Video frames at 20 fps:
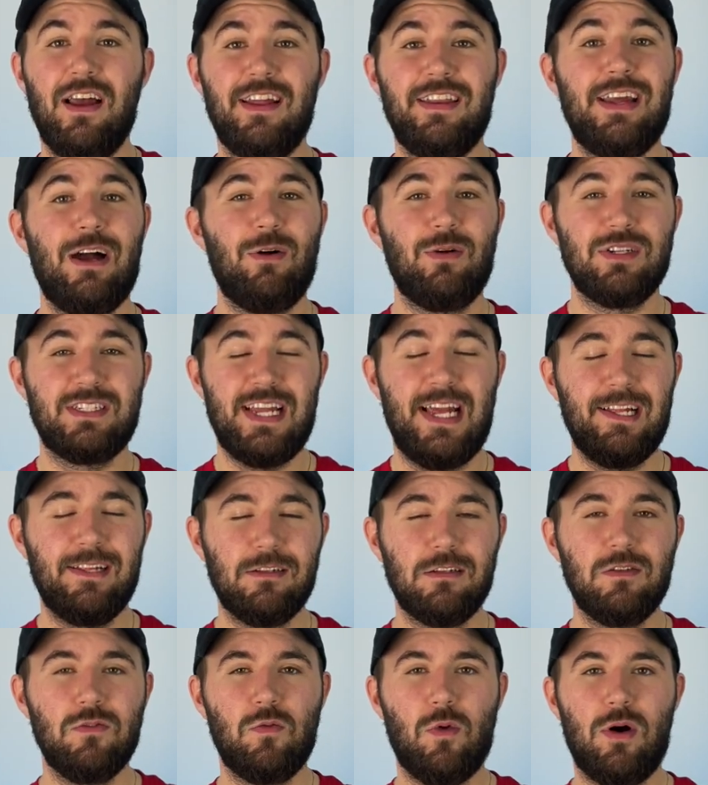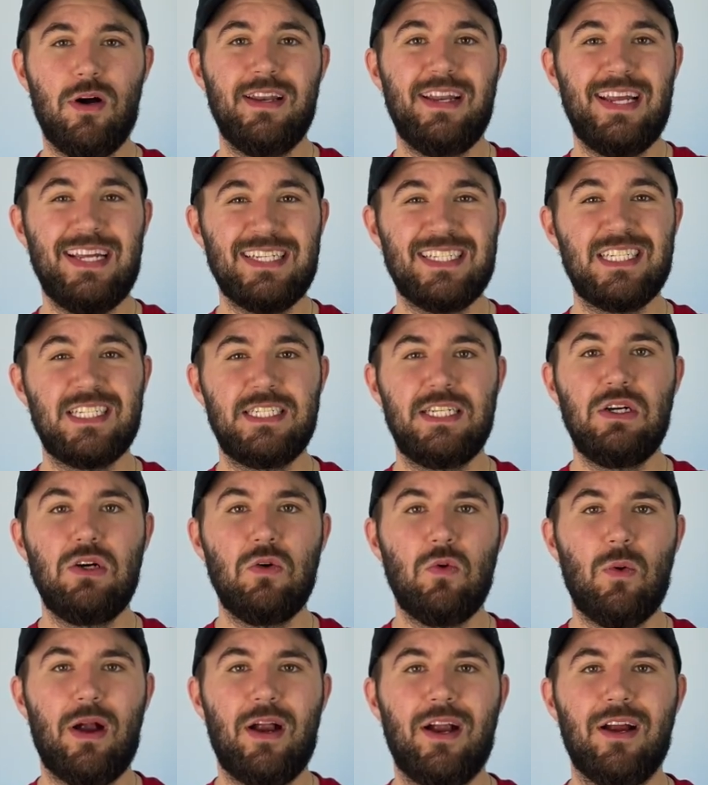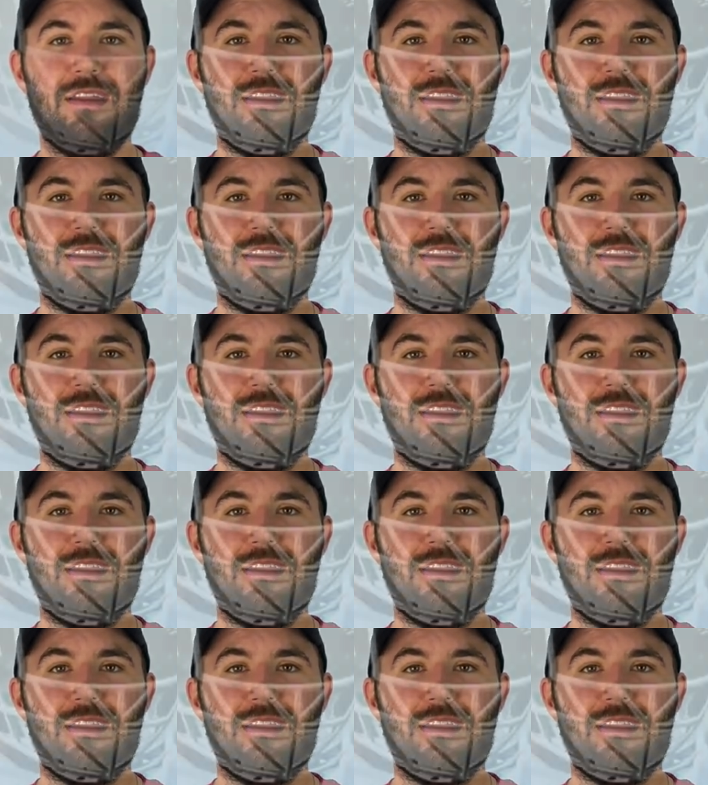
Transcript: Now, Taylor Lewan is still wearing